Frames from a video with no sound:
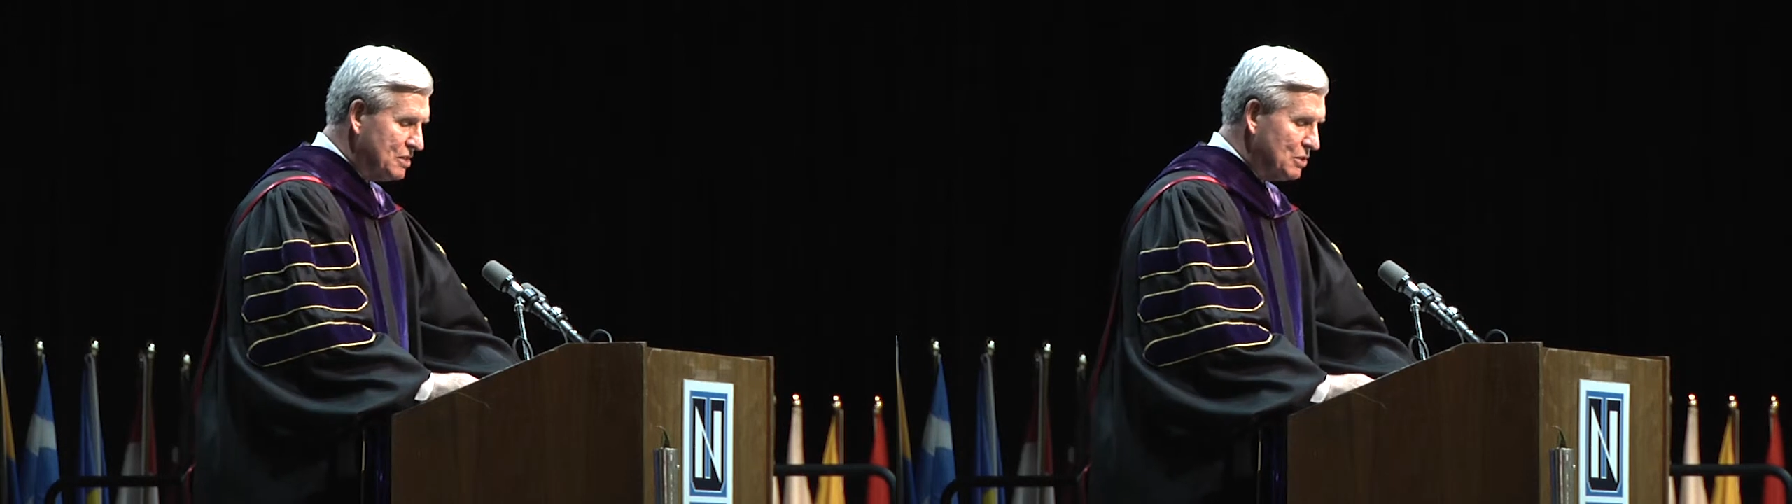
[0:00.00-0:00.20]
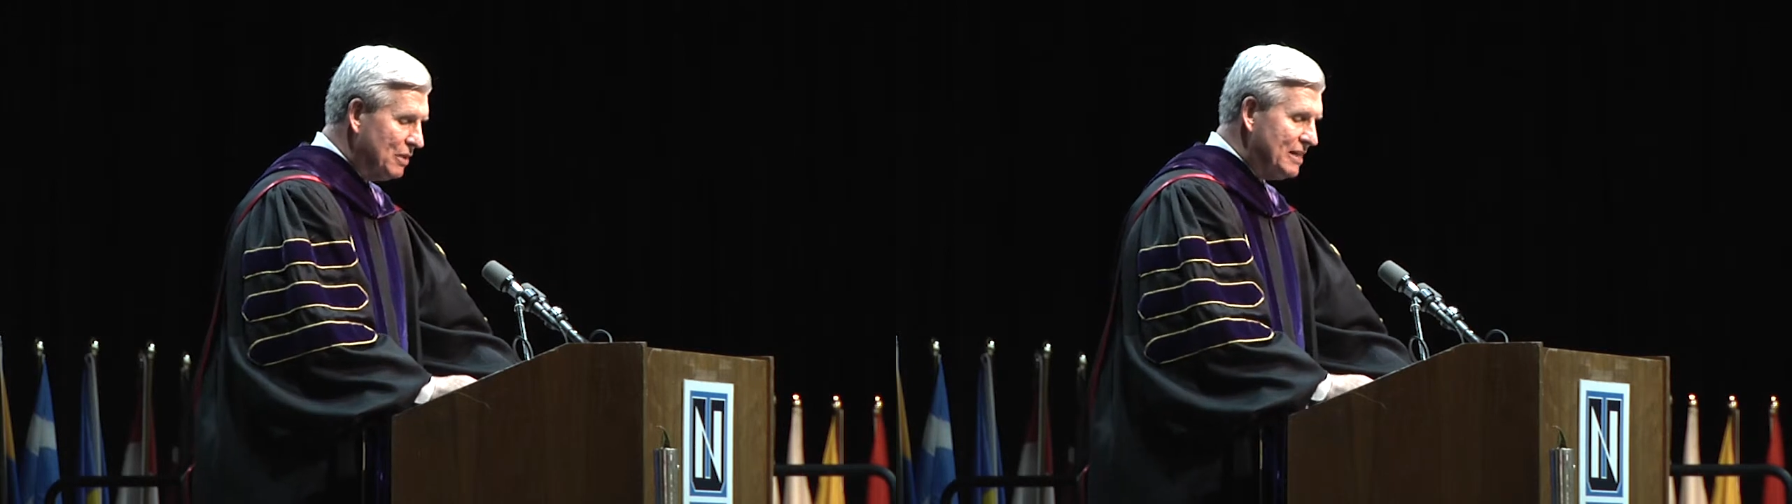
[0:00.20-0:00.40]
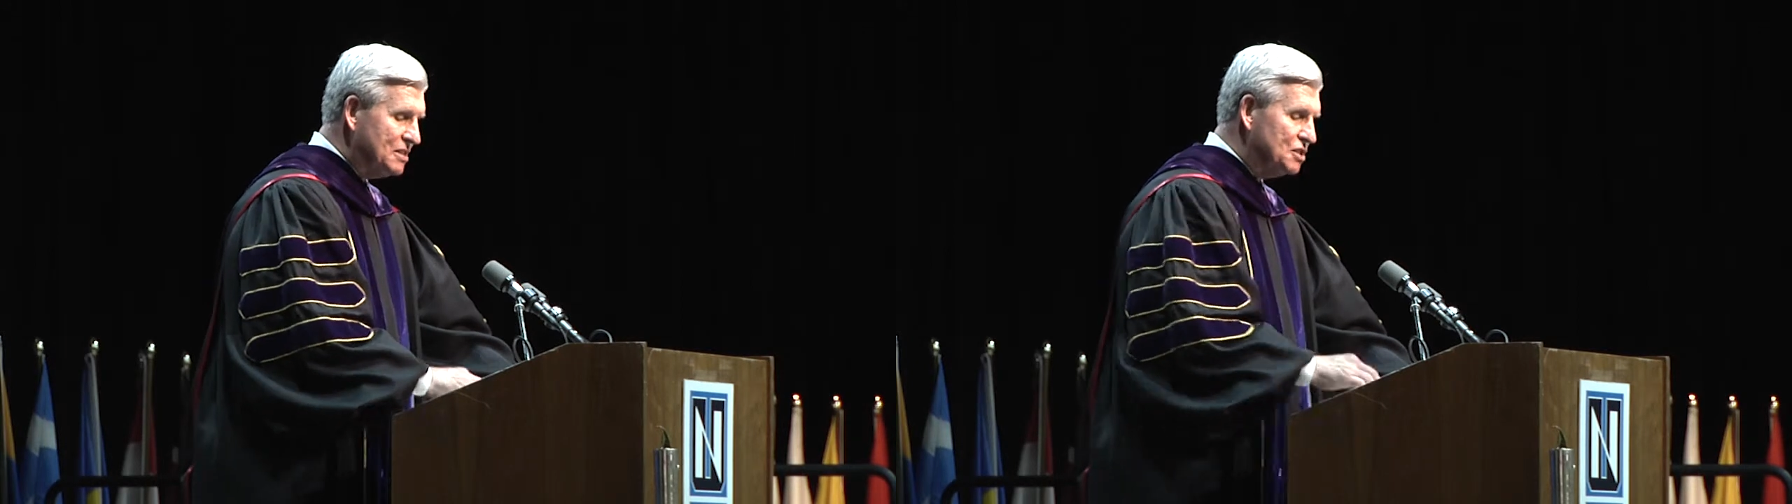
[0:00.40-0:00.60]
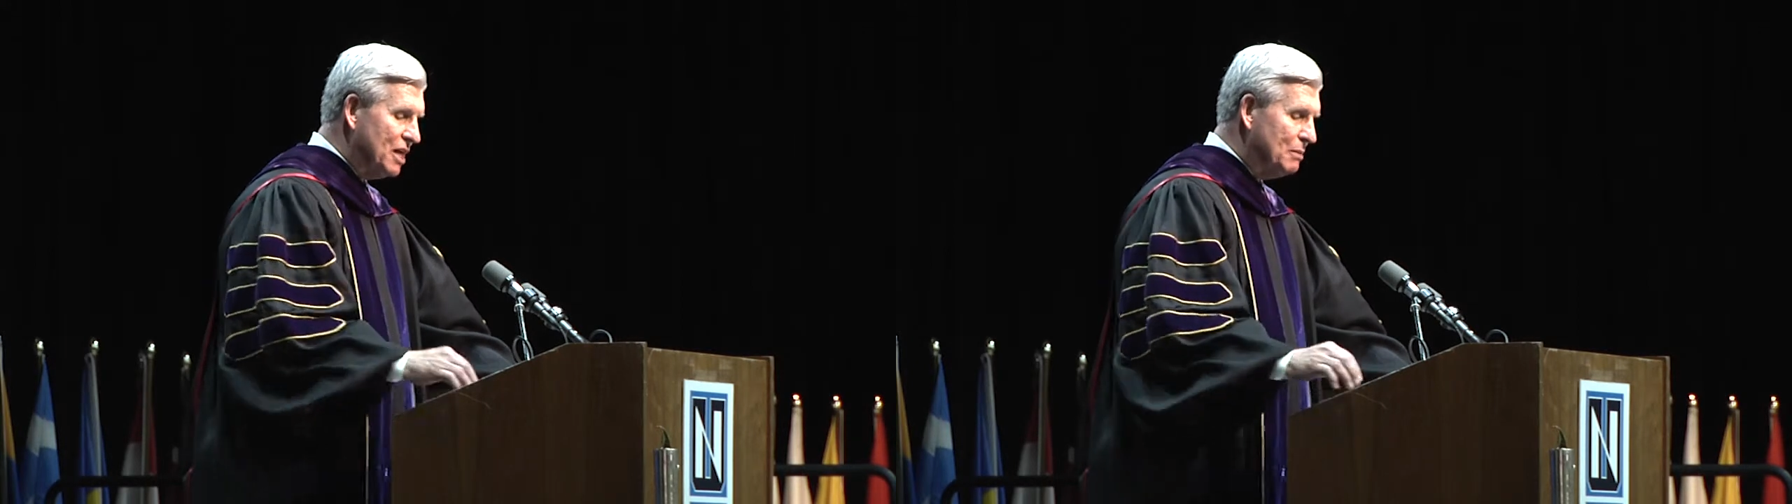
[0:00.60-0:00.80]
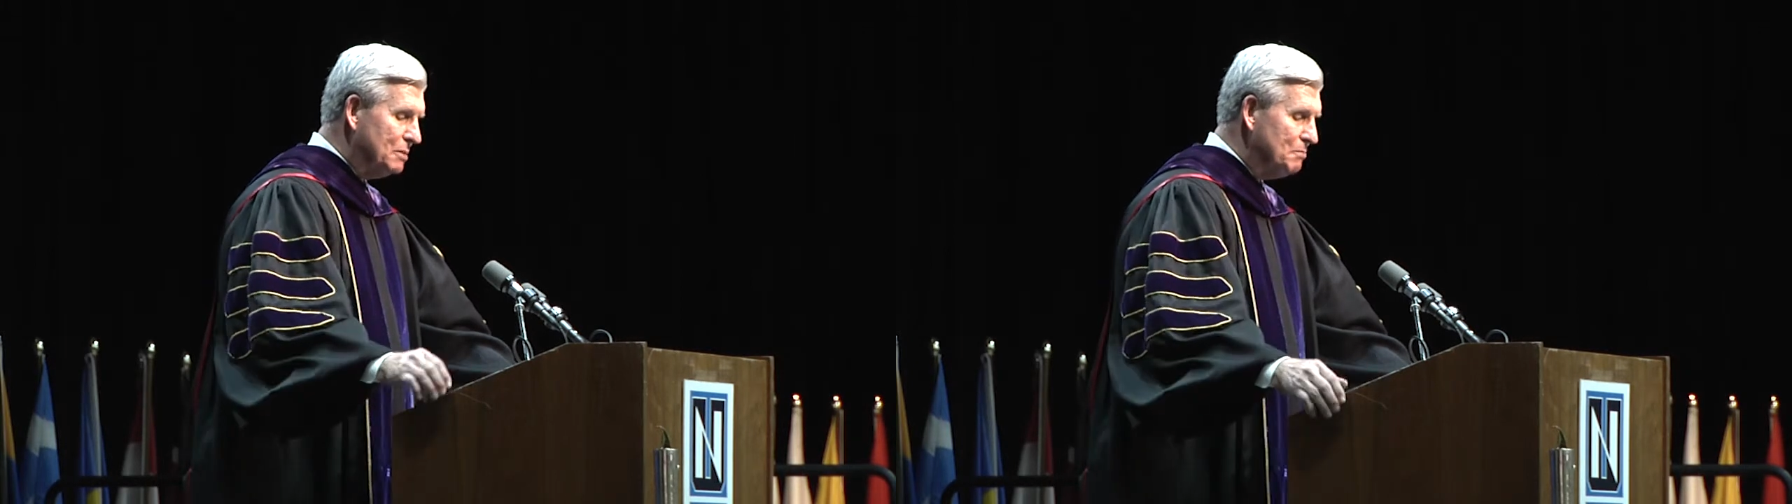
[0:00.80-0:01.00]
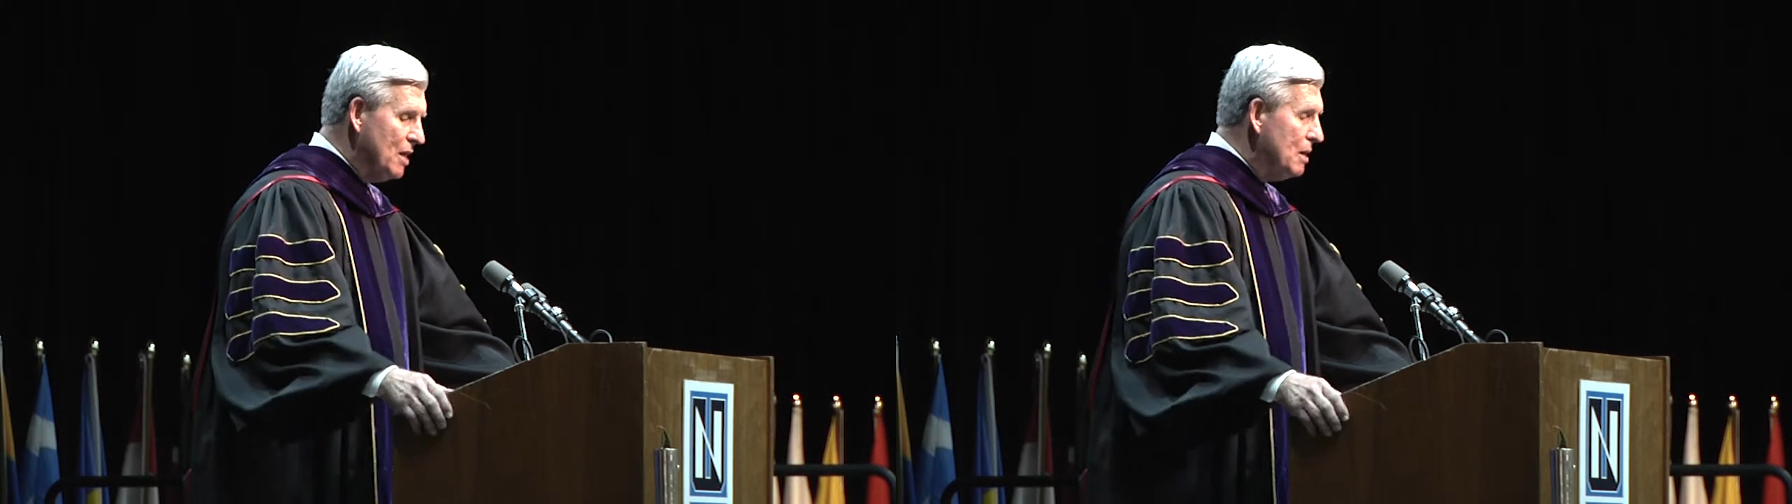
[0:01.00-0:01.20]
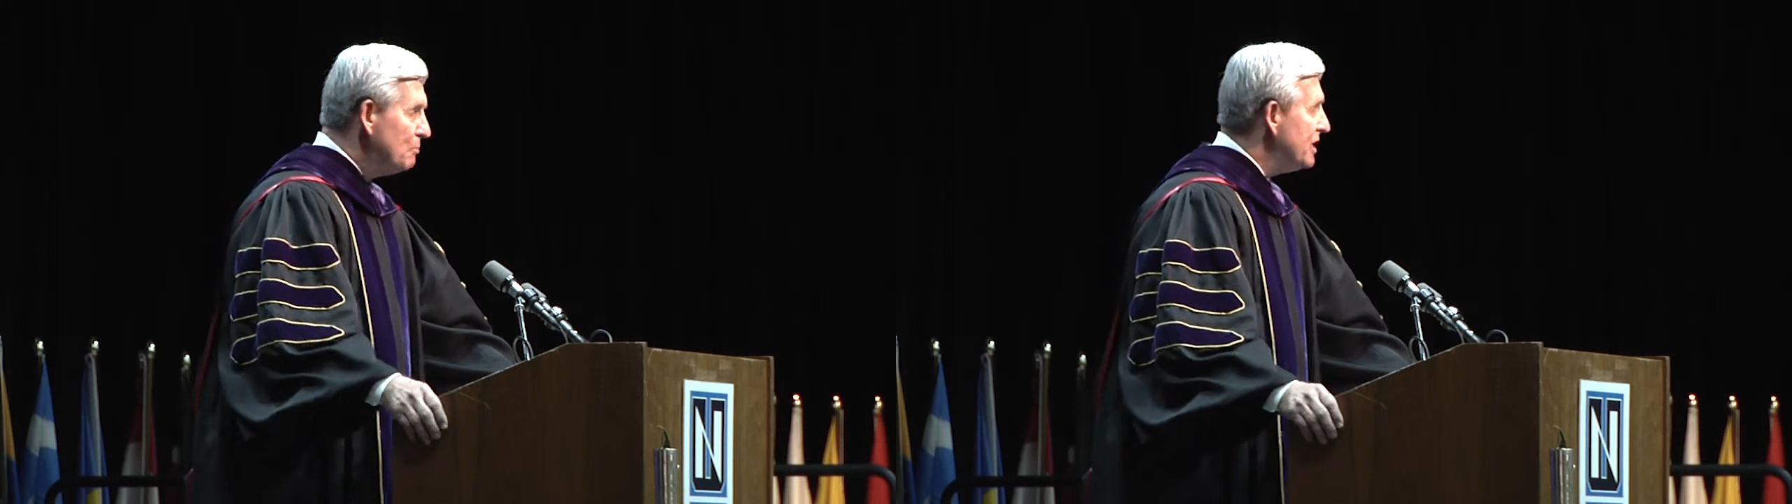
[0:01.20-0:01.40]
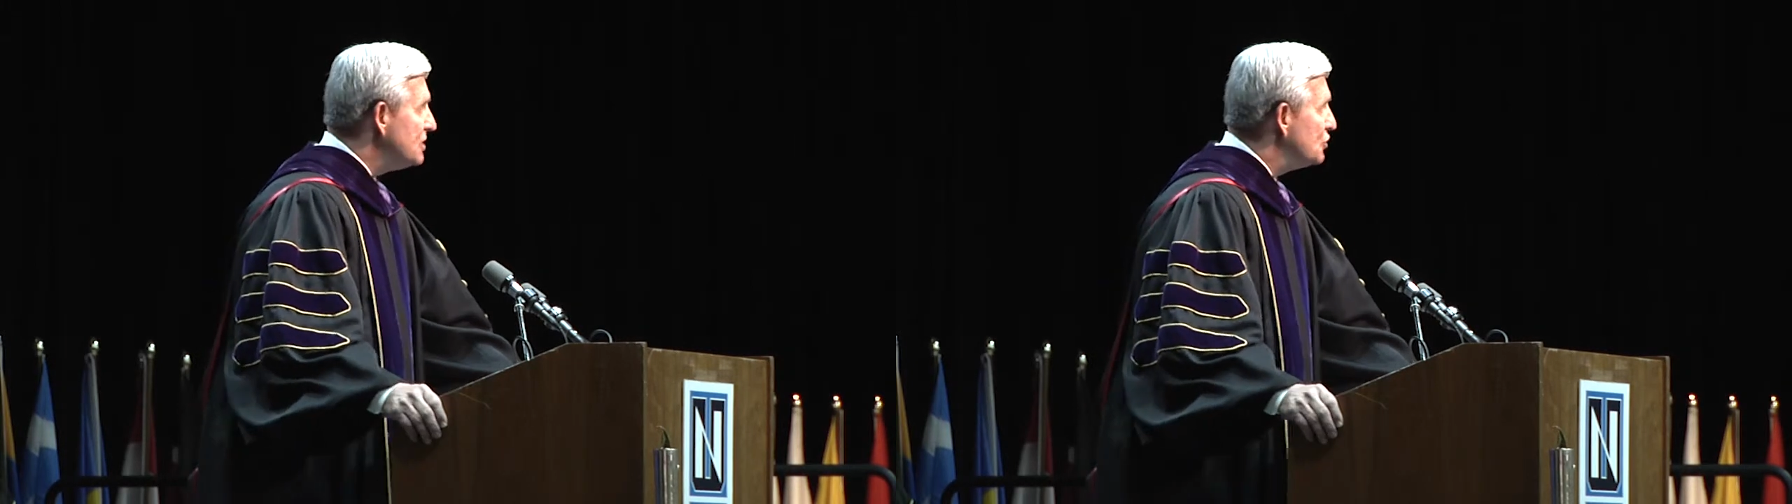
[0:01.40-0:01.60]
So ladies and gentlemen,
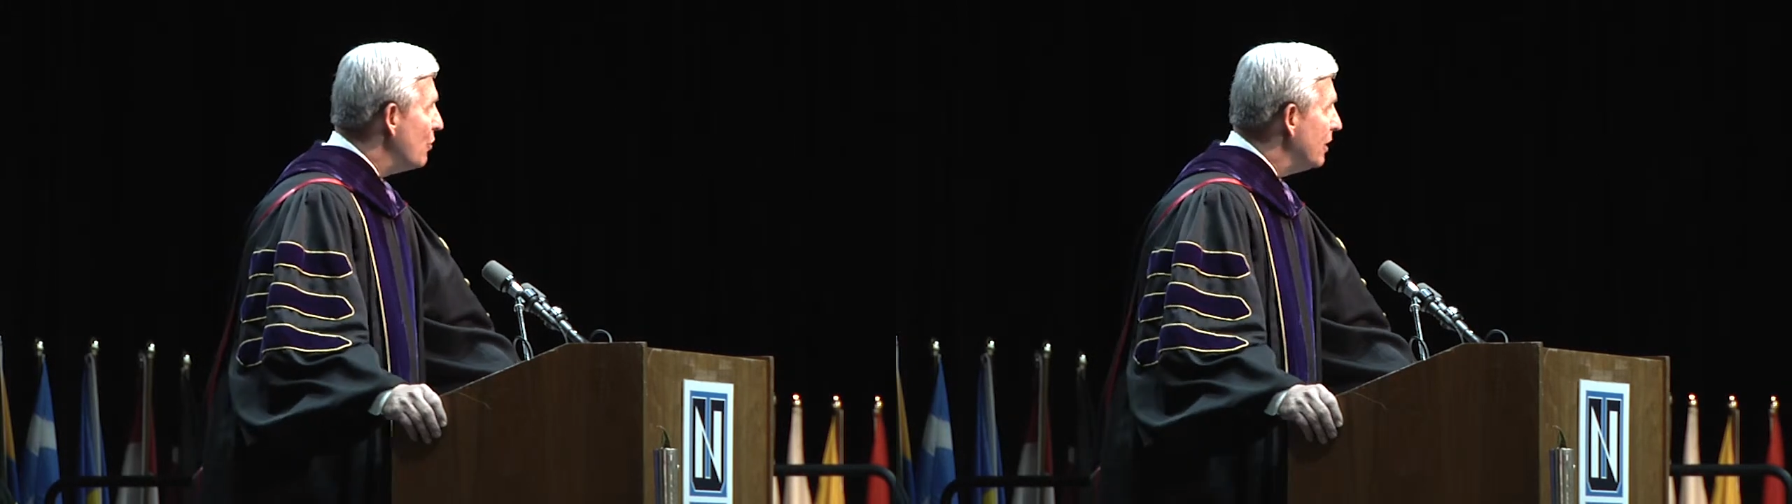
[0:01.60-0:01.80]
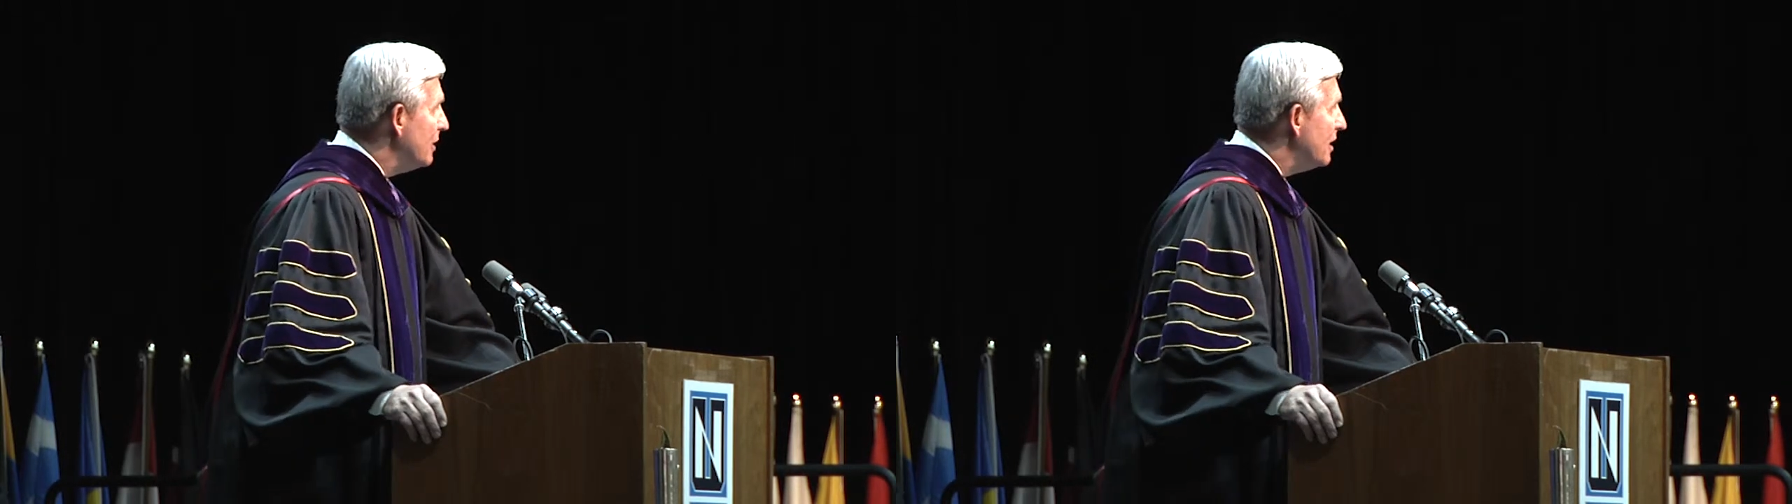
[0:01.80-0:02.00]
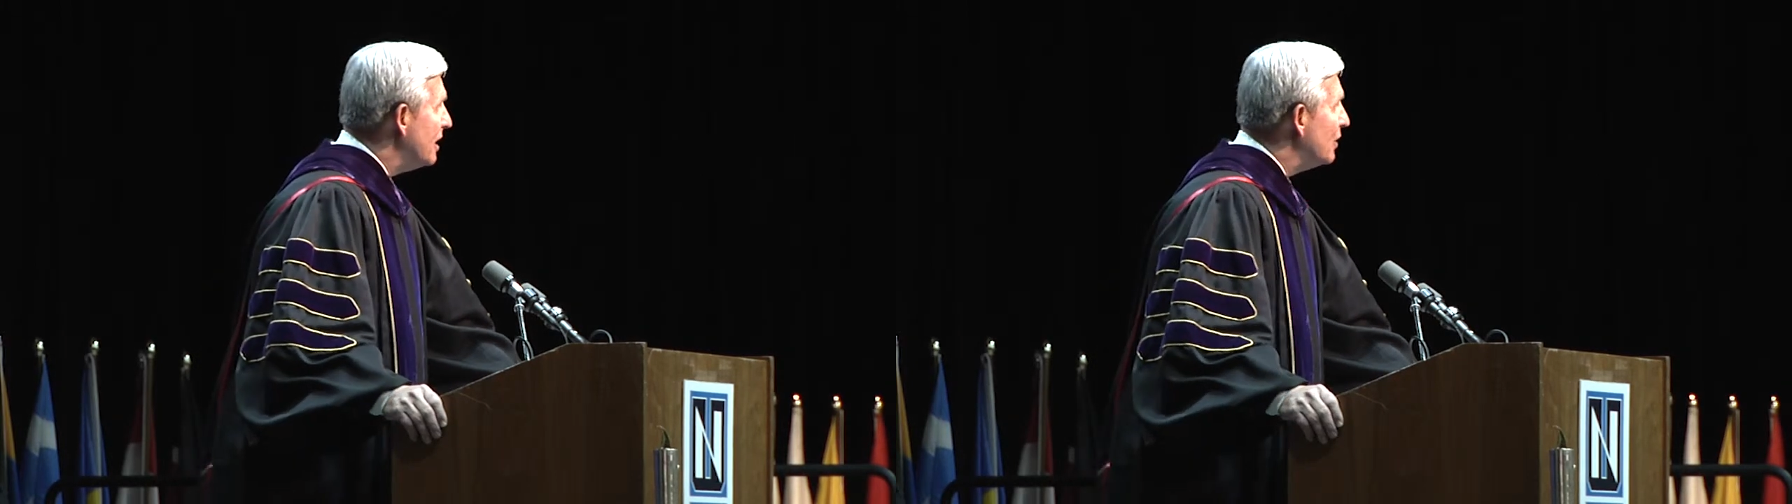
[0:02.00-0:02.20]
please join me